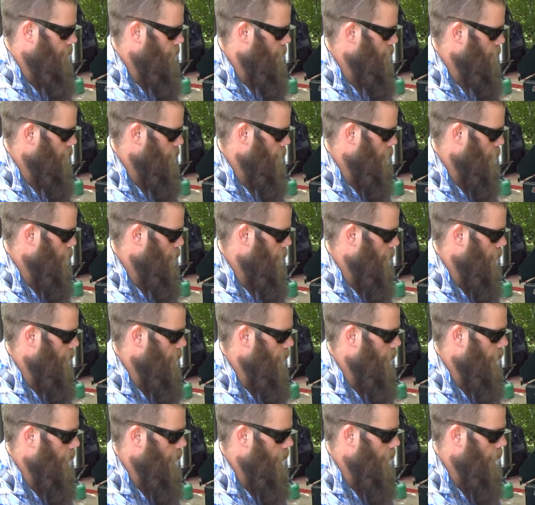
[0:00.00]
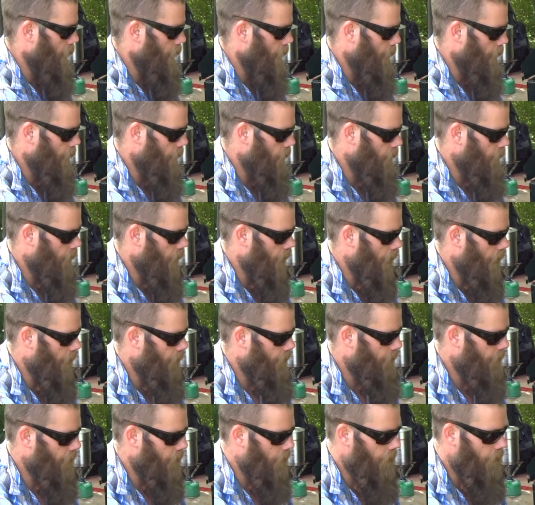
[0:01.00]
to screw anything in, I don't
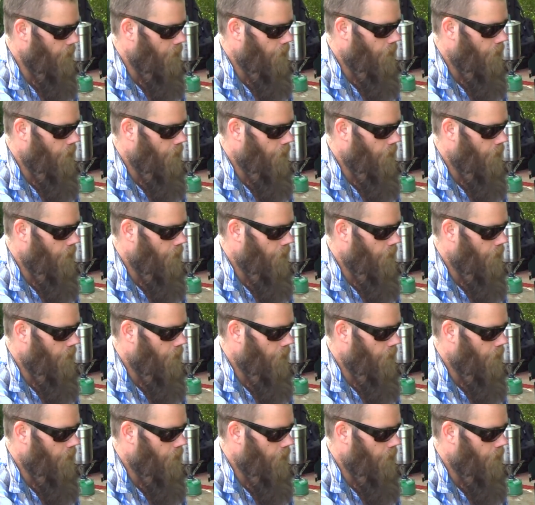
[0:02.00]
have to,